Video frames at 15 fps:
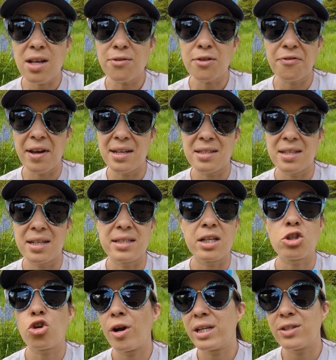self-defense is
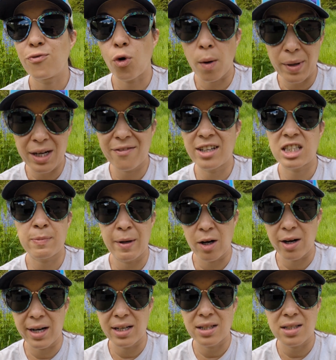a transformative
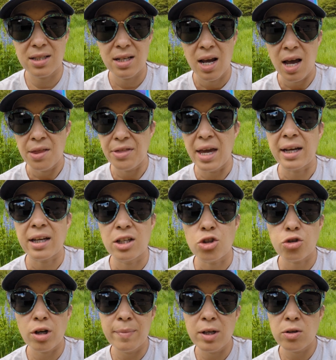experience that
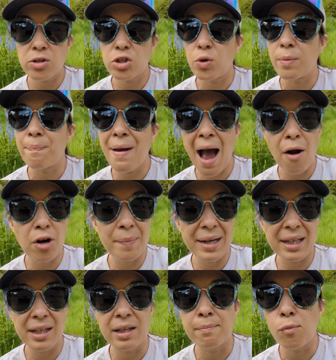contributes to
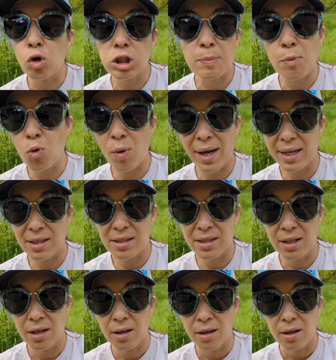empowerment in multiple ways.